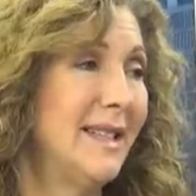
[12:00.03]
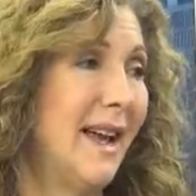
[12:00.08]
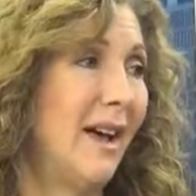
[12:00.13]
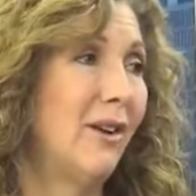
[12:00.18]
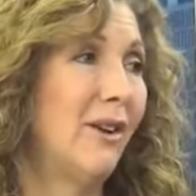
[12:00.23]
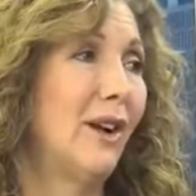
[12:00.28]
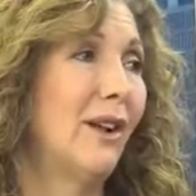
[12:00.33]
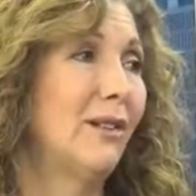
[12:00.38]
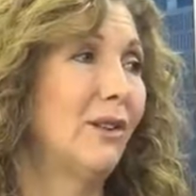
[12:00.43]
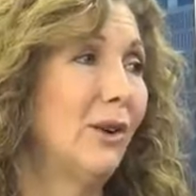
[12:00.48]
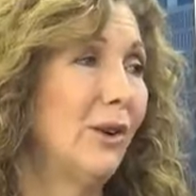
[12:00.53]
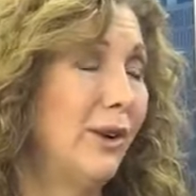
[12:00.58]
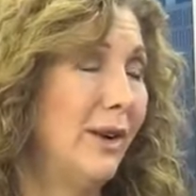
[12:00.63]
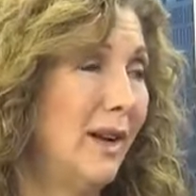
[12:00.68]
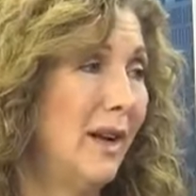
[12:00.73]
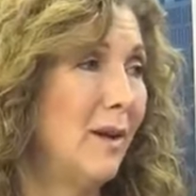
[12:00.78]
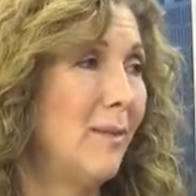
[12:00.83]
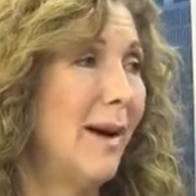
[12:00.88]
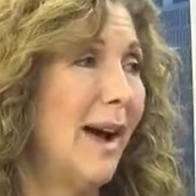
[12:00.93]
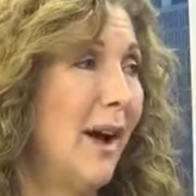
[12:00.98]
out on
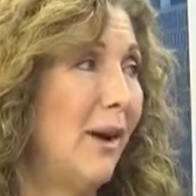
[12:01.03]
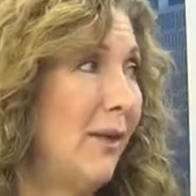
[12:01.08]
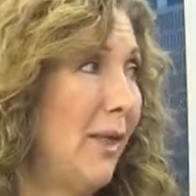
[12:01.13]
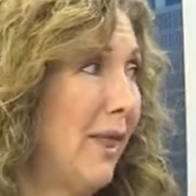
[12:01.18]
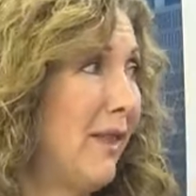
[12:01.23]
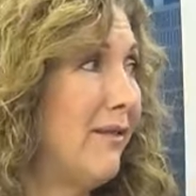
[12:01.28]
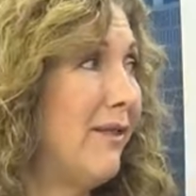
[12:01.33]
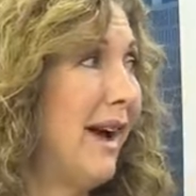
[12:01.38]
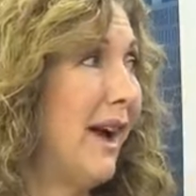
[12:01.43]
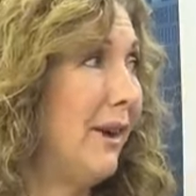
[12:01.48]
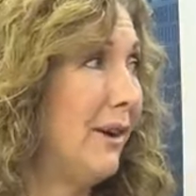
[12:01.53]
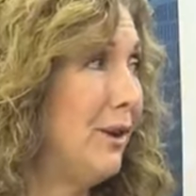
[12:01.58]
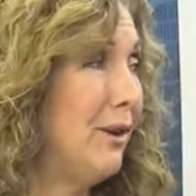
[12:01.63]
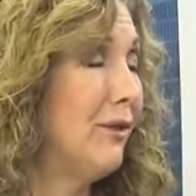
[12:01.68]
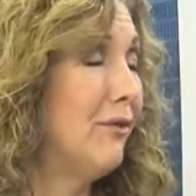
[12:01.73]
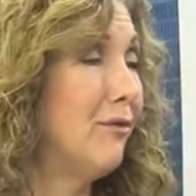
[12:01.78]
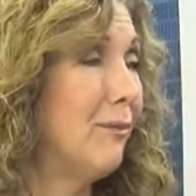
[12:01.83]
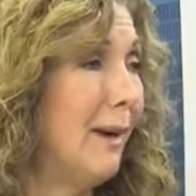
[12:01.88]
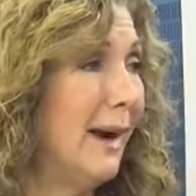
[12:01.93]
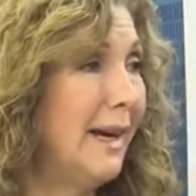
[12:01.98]
learning about the value
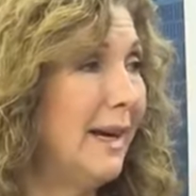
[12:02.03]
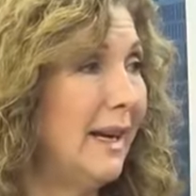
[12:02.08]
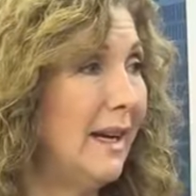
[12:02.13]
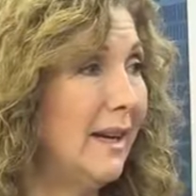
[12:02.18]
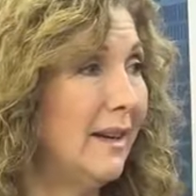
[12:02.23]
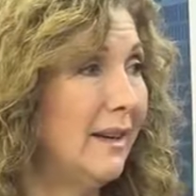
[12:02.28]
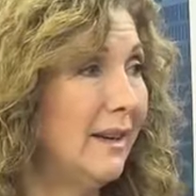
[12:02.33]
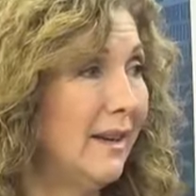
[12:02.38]
of money.